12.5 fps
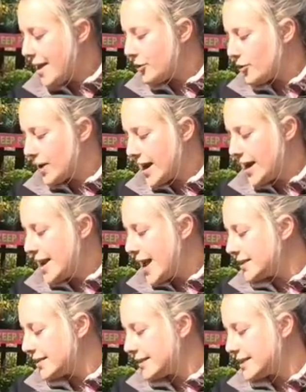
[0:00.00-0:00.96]
evergreen,
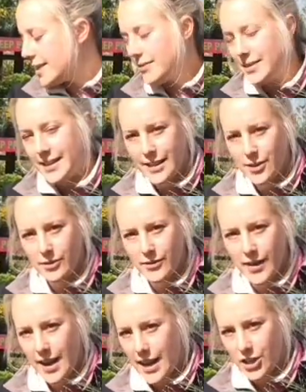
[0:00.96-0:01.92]
so this lovely silver
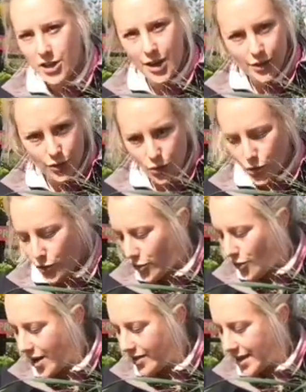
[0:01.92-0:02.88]
foliage lasts all
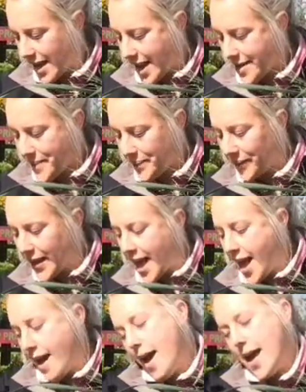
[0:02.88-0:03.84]
throughout the year.
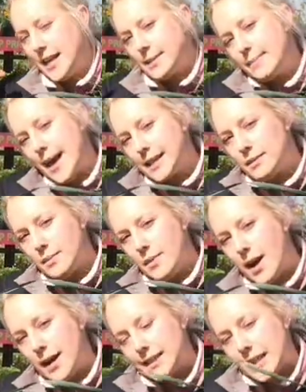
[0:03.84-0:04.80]
Its
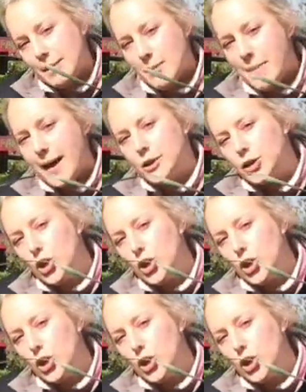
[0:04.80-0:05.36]
maximum height is going to be about